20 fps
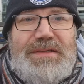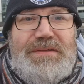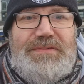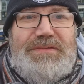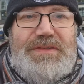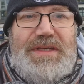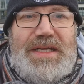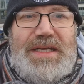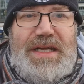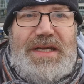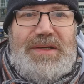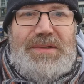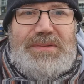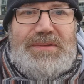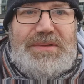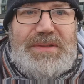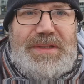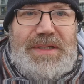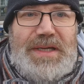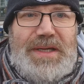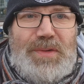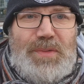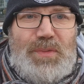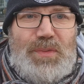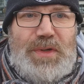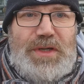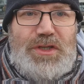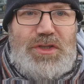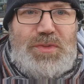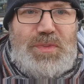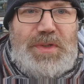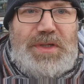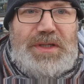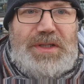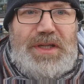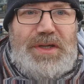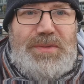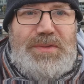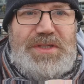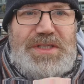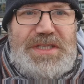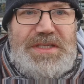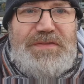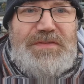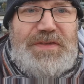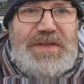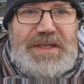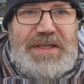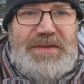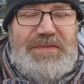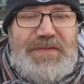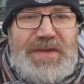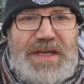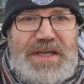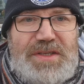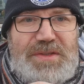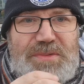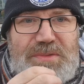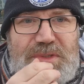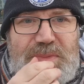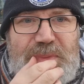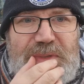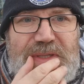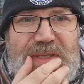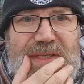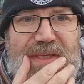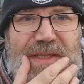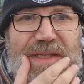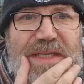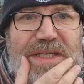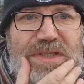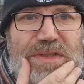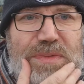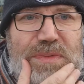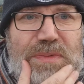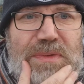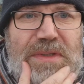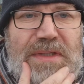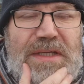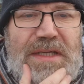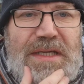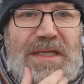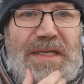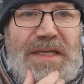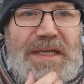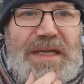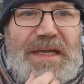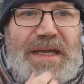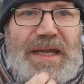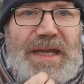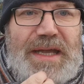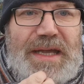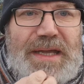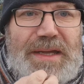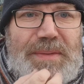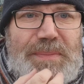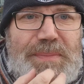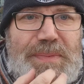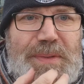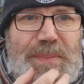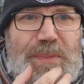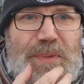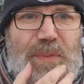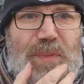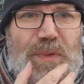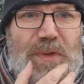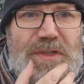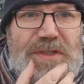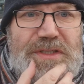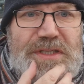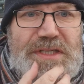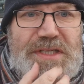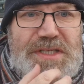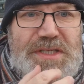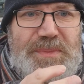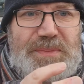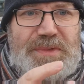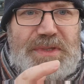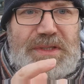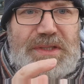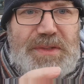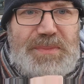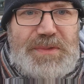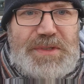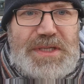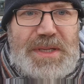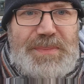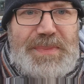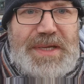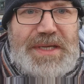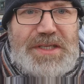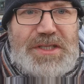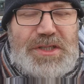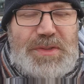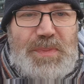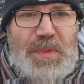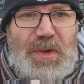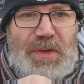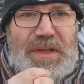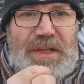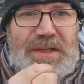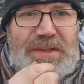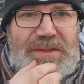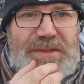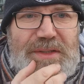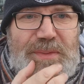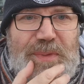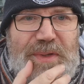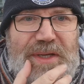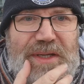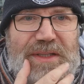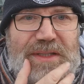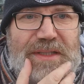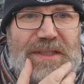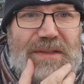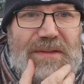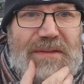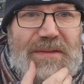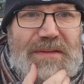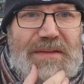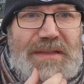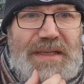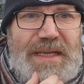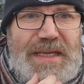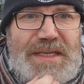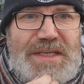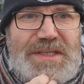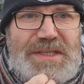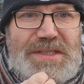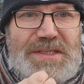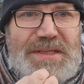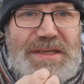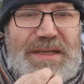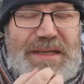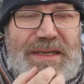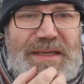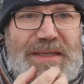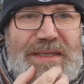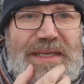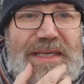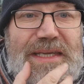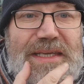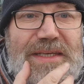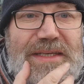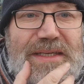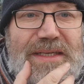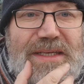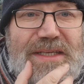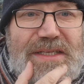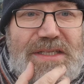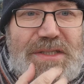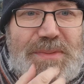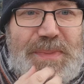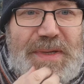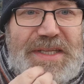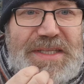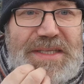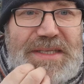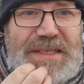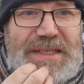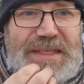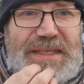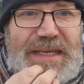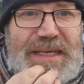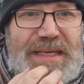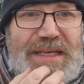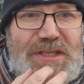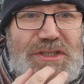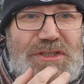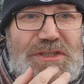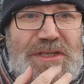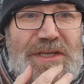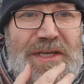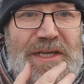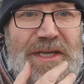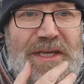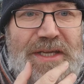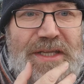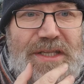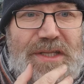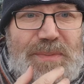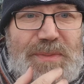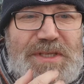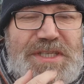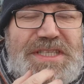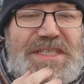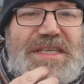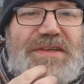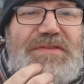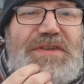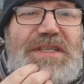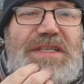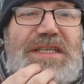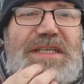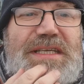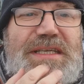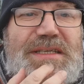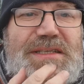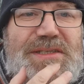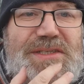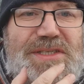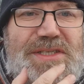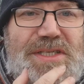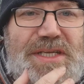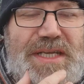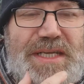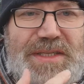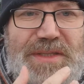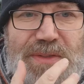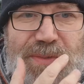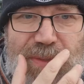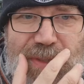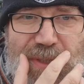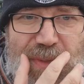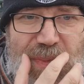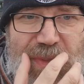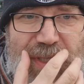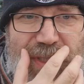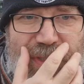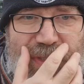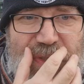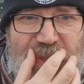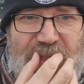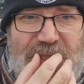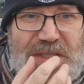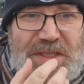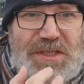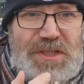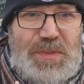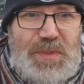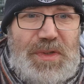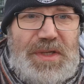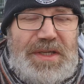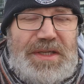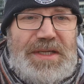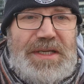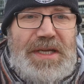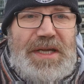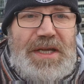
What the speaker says: of canal, which would allow seafaring vessels, but the Glasgow people wanted something that was a bit smaller. They were a little less keen at spending the cash. There was 7 years in those 22 years where